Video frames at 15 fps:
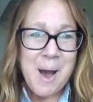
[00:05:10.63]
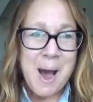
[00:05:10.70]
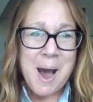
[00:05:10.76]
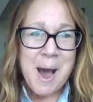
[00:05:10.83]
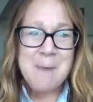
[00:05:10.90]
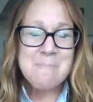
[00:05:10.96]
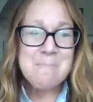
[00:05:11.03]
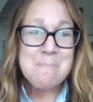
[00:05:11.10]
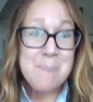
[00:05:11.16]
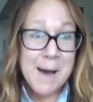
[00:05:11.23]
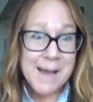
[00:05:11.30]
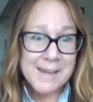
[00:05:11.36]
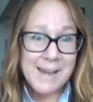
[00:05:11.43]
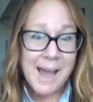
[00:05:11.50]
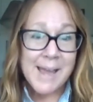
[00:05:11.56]
um,
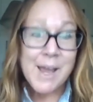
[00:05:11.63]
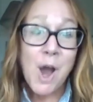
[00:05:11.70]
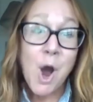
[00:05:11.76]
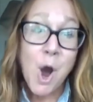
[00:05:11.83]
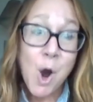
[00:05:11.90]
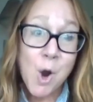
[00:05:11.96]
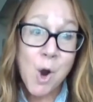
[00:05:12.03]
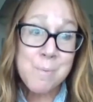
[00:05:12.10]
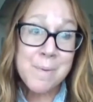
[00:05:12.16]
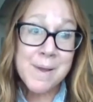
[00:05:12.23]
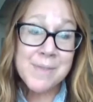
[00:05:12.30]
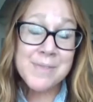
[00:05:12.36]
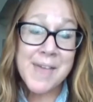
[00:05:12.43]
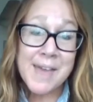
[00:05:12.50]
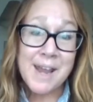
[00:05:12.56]
but I hope
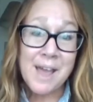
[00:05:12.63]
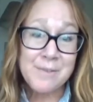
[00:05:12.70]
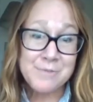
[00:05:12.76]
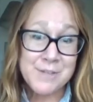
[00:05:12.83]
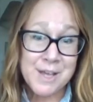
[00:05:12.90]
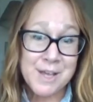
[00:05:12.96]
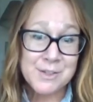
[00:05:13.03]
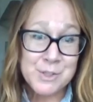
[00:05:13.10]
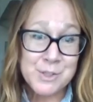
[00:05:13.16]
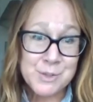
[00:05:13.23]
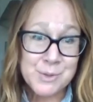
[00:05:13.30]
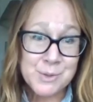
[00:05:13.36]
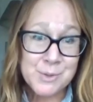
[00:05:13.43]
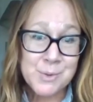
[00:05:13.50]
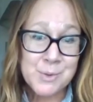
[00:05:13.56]
that I've done
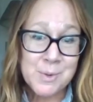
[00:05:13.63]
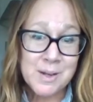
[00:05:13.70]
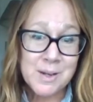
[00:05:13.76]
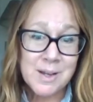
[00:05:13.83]
you